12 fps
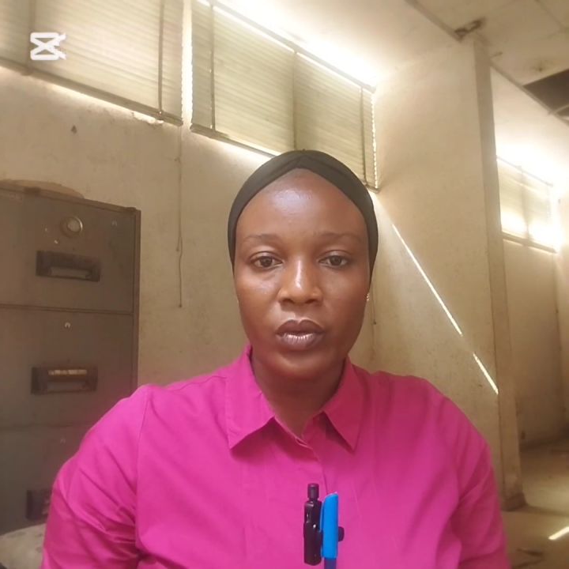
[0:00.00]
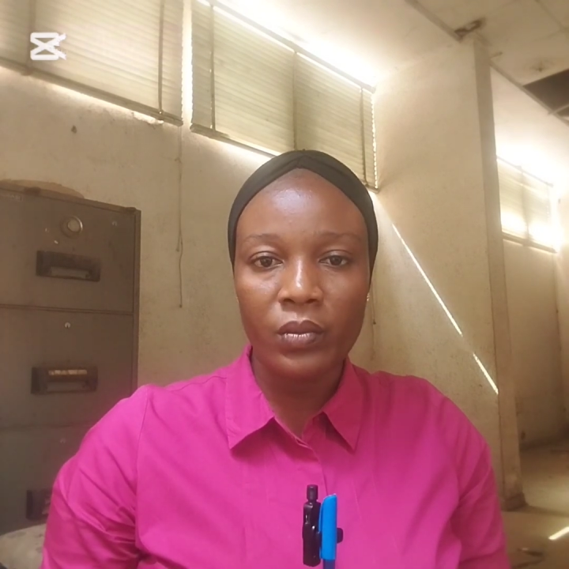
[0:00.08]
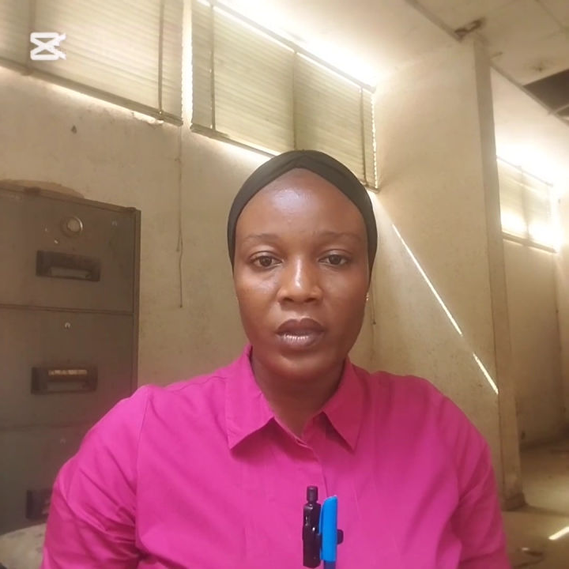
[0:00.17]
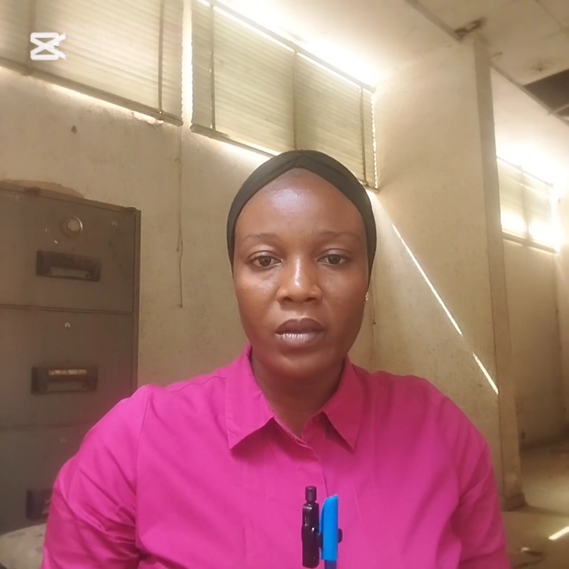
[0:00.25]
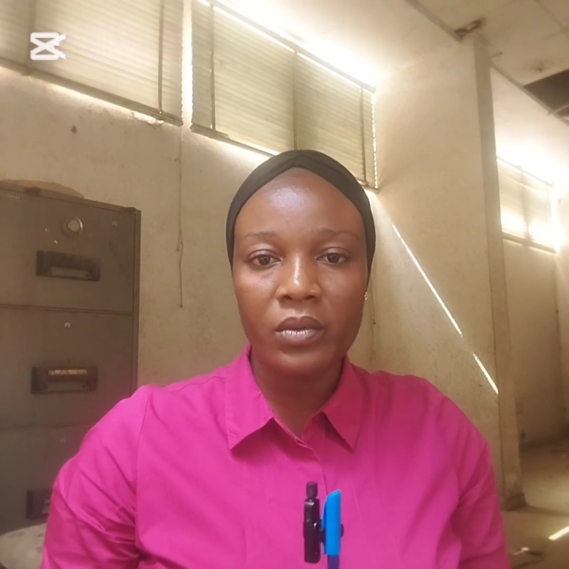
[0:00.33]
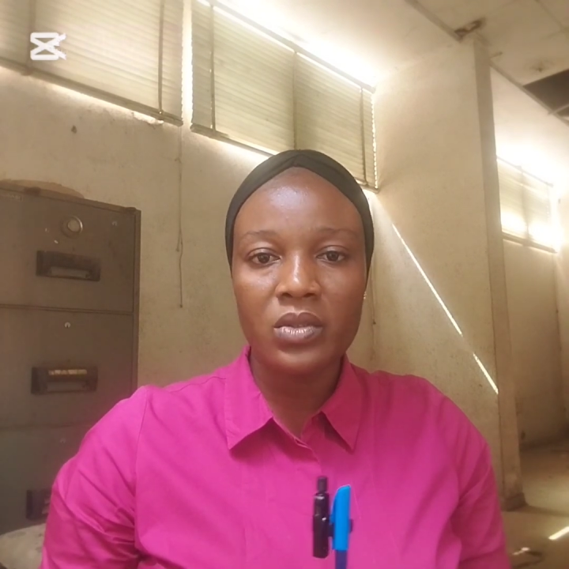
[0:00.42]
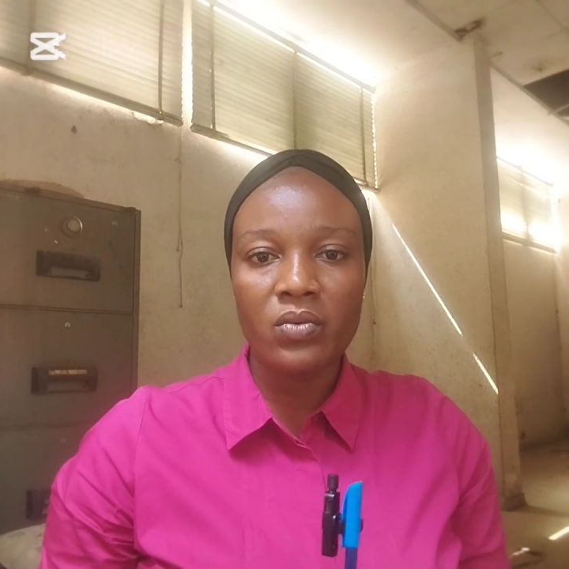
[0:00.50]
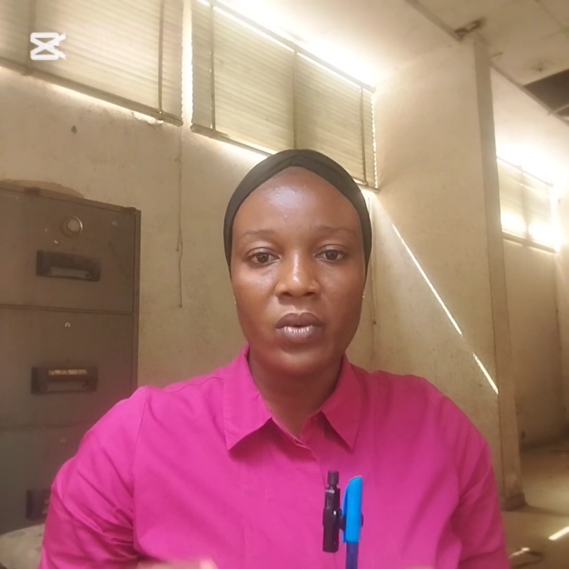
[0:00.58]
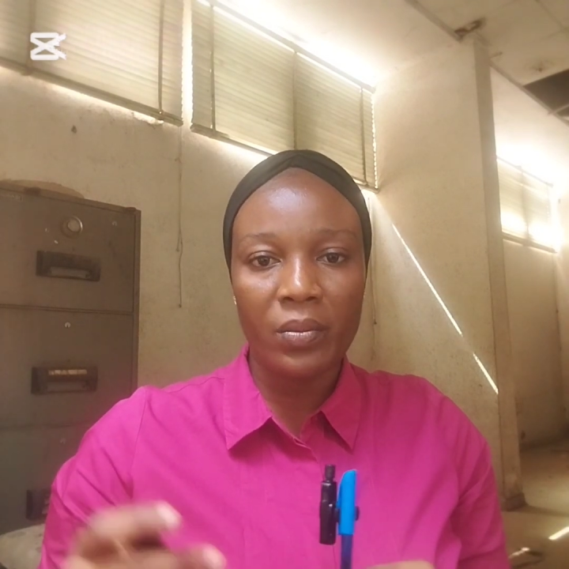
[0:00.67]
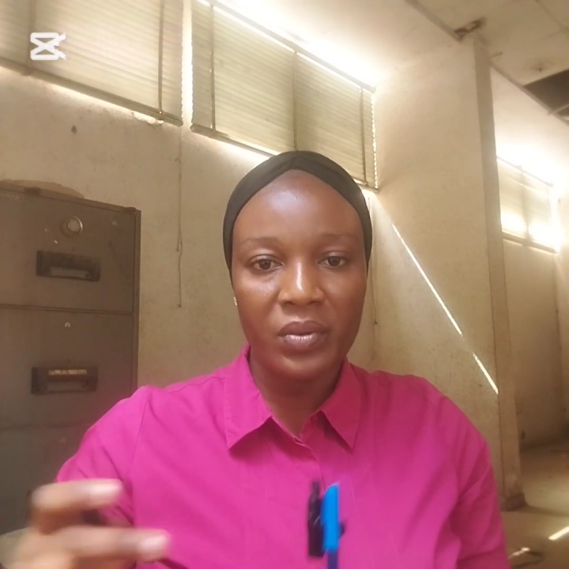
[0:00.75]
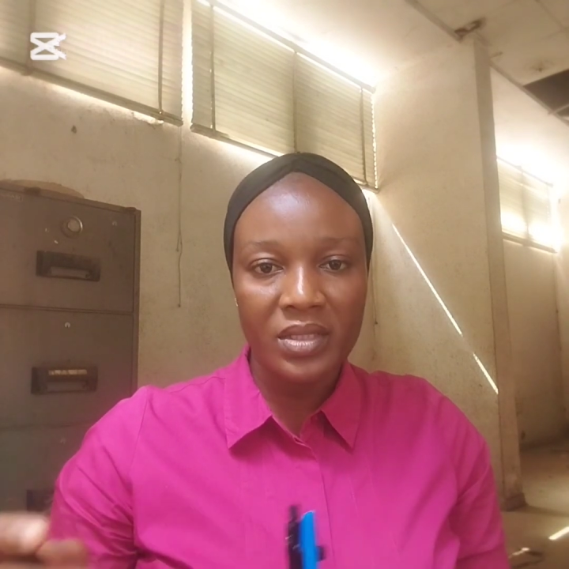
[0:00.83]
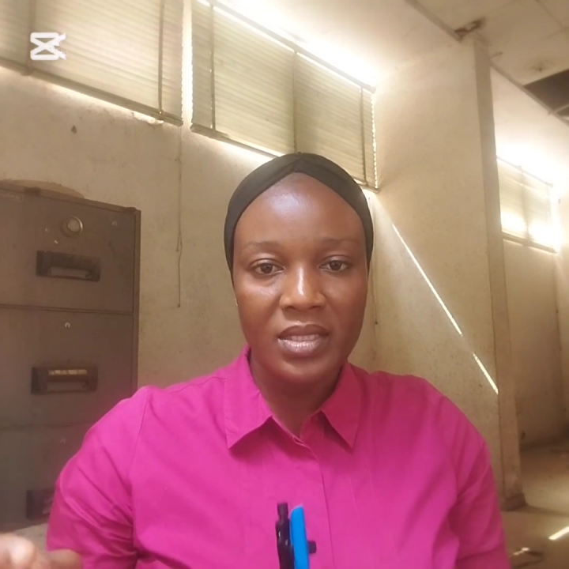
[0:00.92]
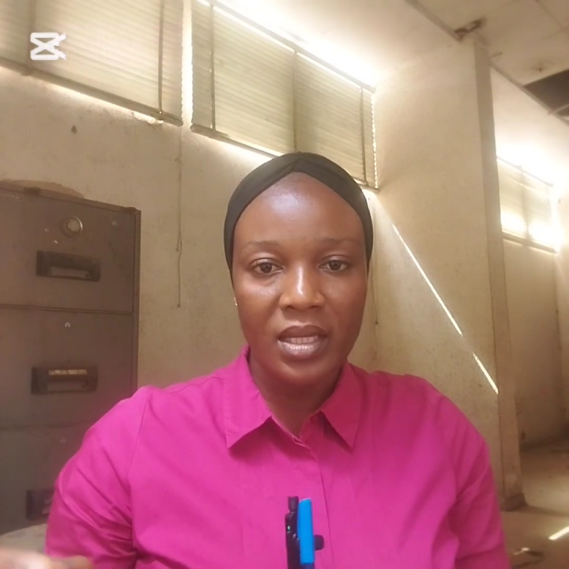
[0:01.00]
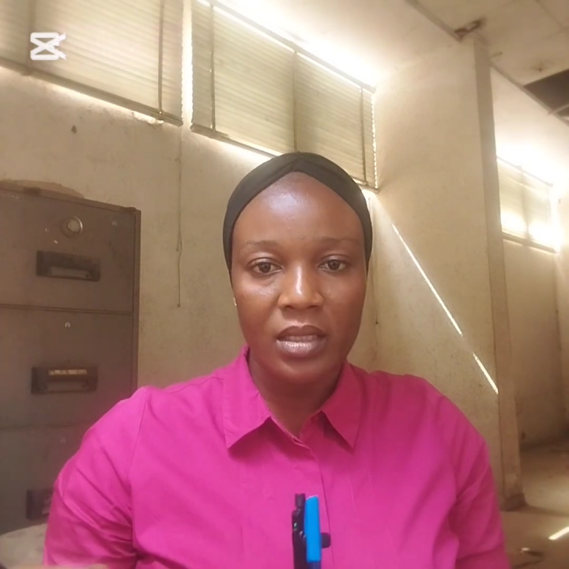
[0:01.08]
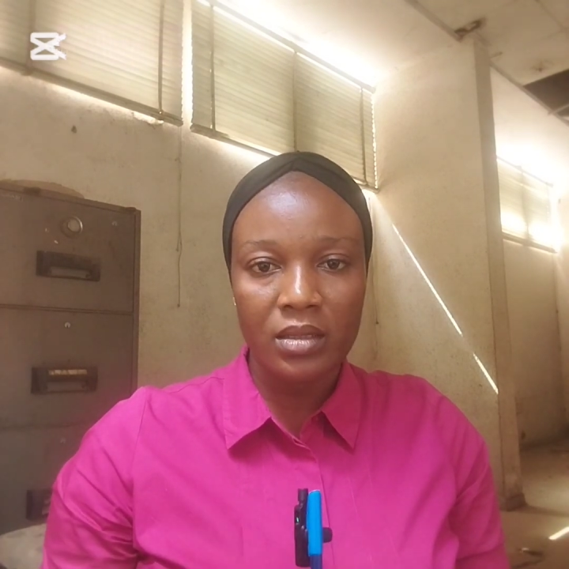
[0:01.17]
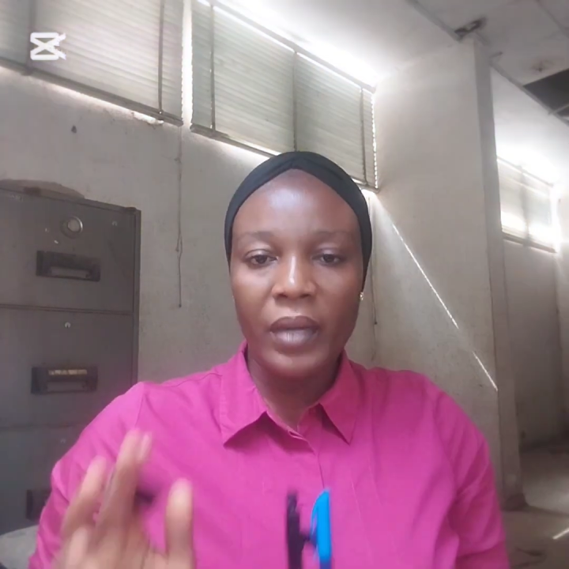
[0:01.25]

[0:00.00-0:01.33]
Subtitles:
you'll be able to represent.